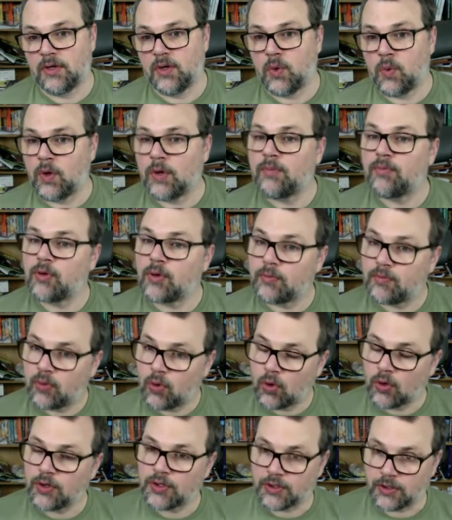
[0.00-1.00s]
What
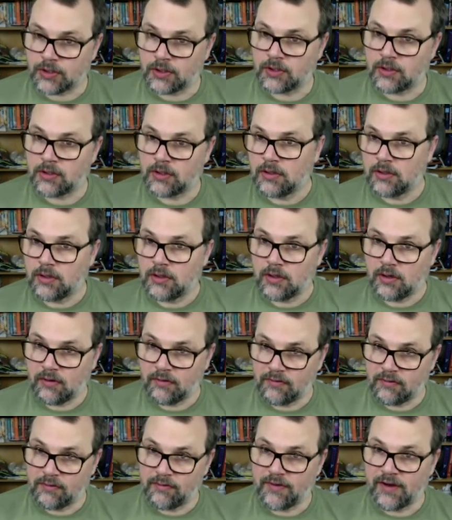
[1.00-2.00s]
proportion
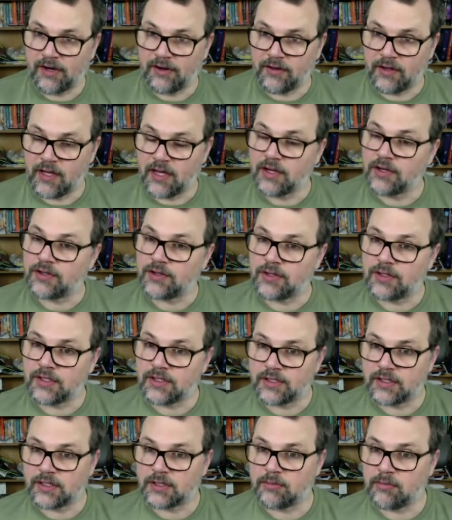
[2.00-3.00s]
of the variation
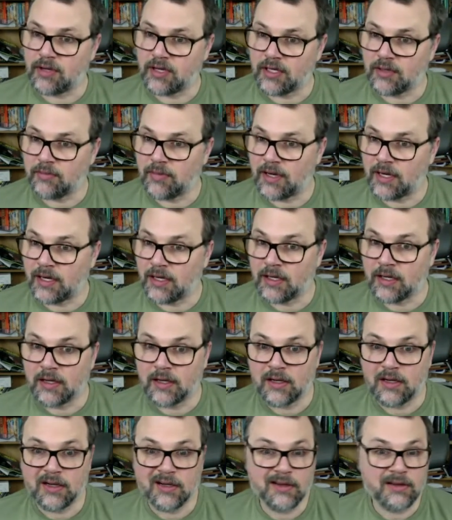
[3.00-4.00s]
is explained by
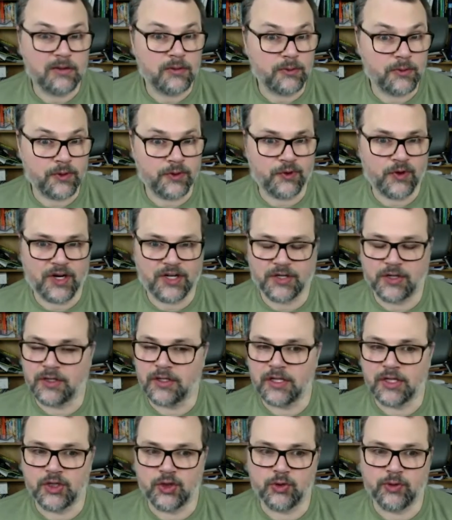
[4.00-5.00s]
the regression
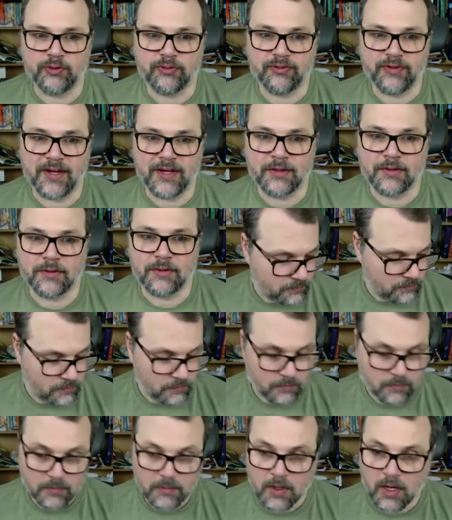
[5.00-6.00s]
that you have found?
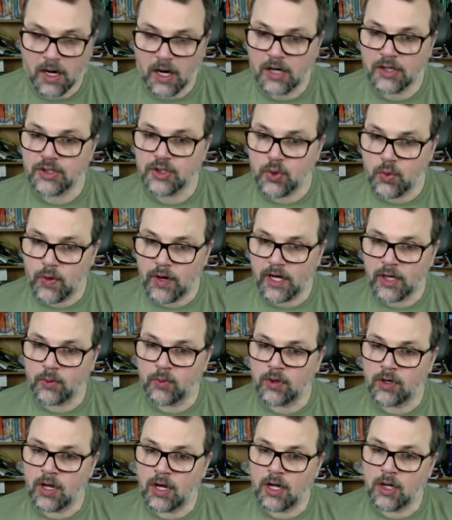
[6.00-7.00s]
R squared
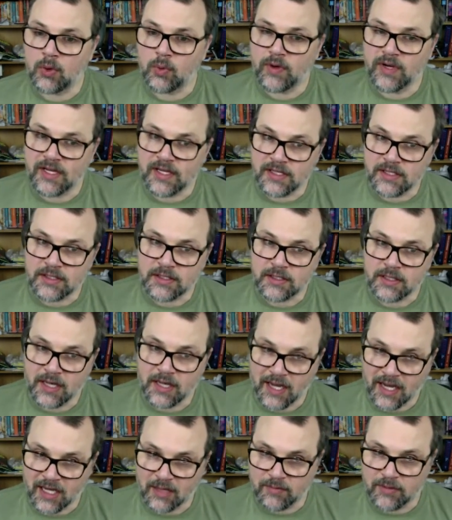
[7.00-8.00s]
will always
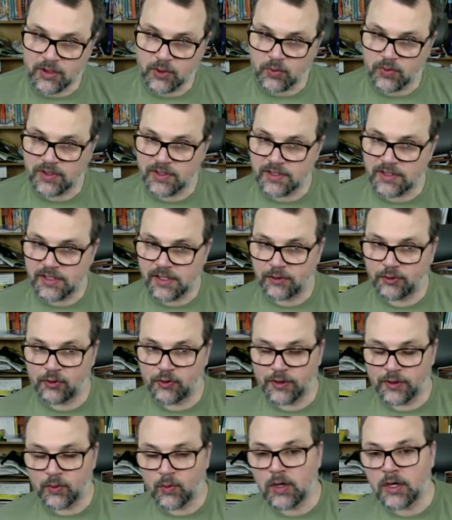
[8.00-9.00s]
lie between 0
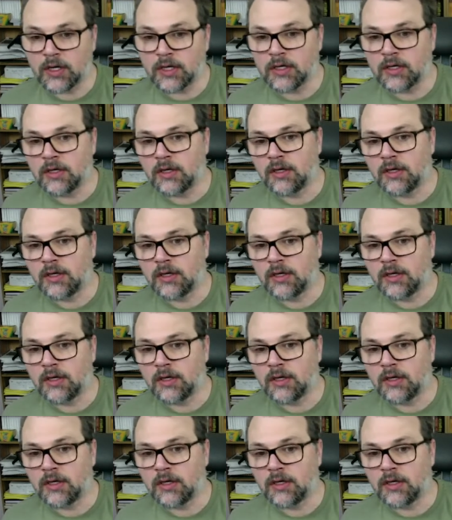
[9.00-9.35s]
and 1.